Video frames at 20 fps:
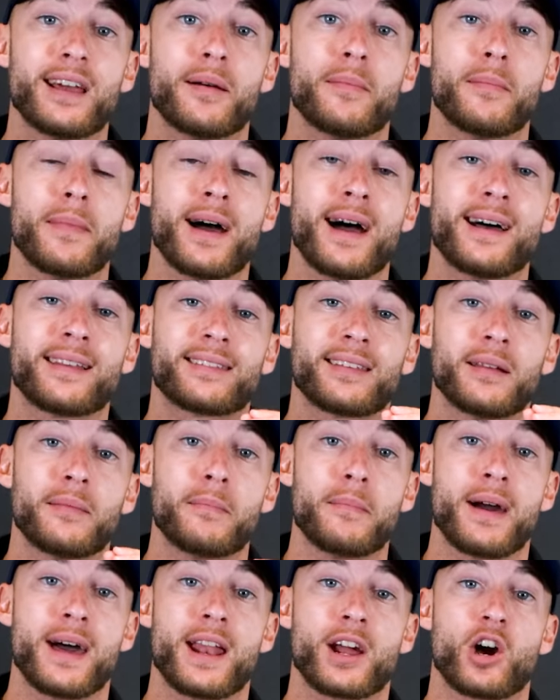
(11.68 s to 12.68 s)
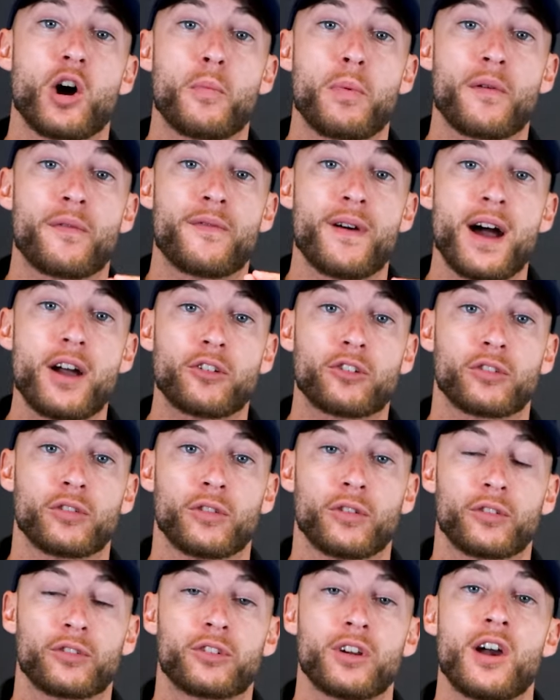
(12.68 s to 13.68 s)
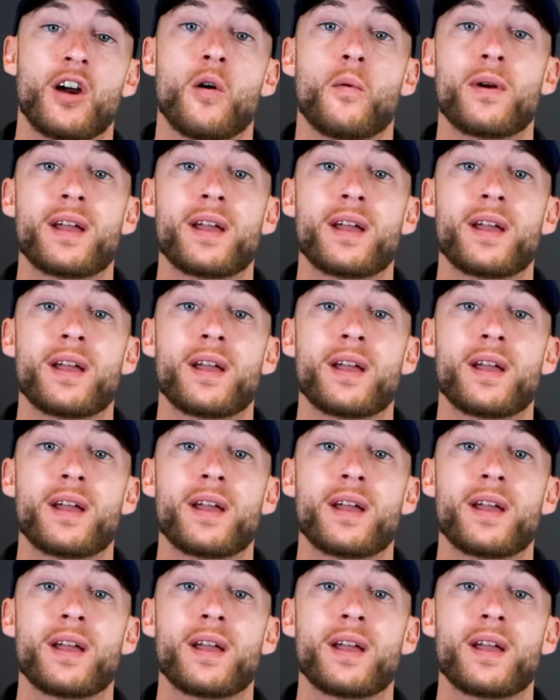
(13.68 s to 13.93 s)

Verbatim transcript: EMS and medical professionals,